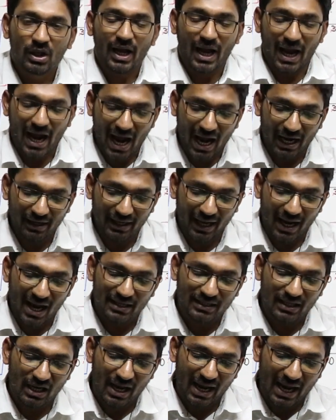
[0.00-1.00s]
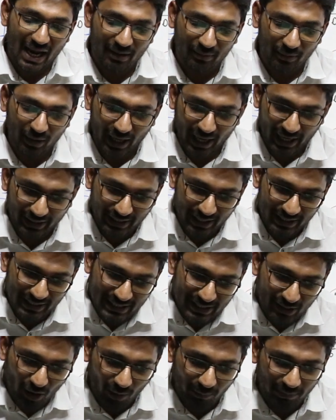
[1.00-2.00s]
and at
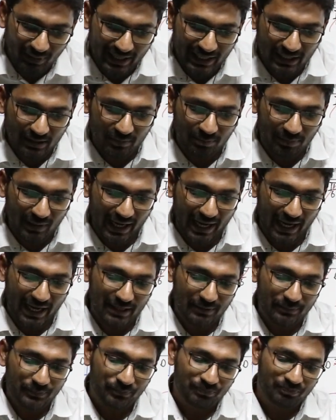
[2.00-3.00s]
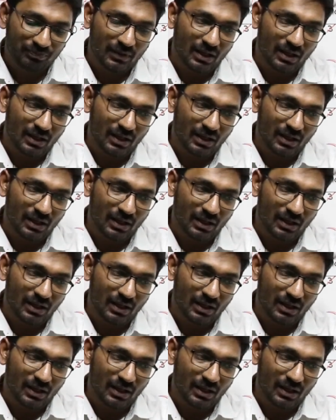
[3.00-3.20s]
any oblique plane